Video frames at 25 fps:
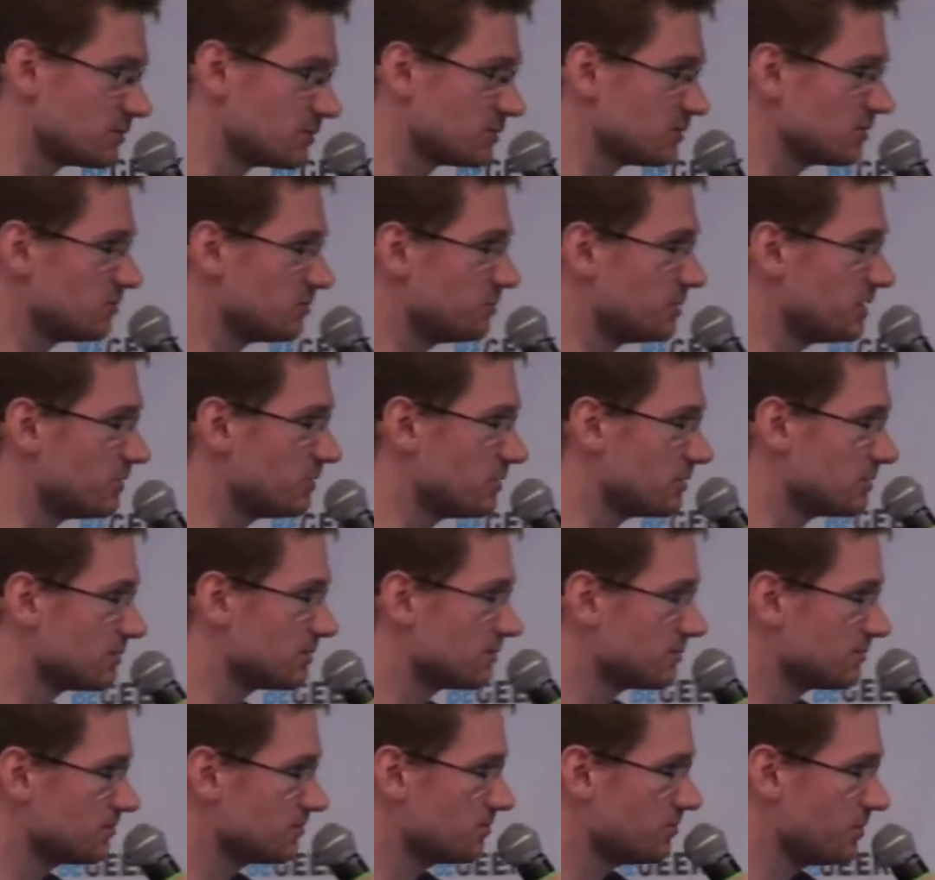course,
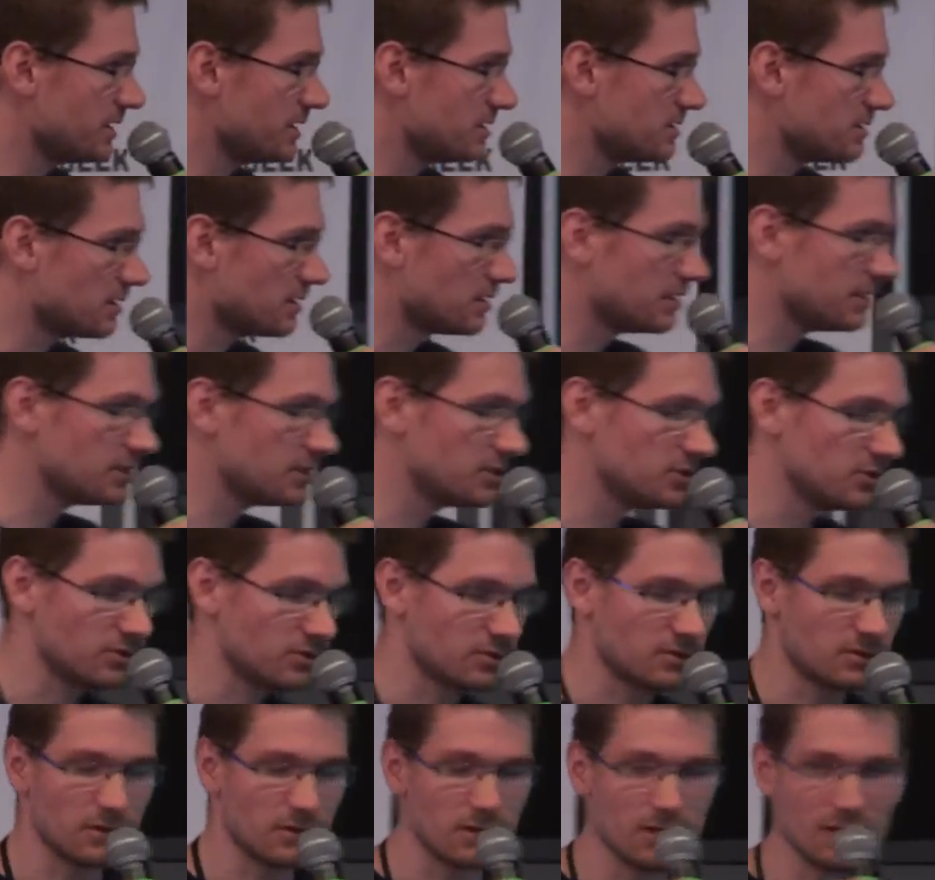because basically
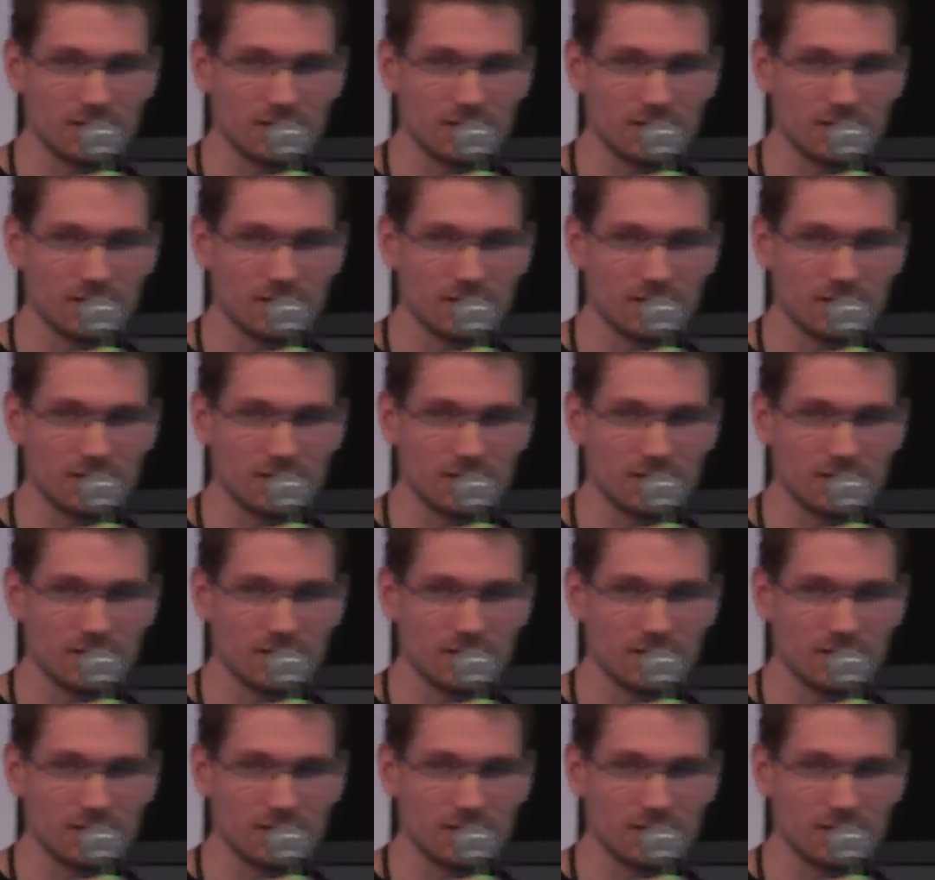your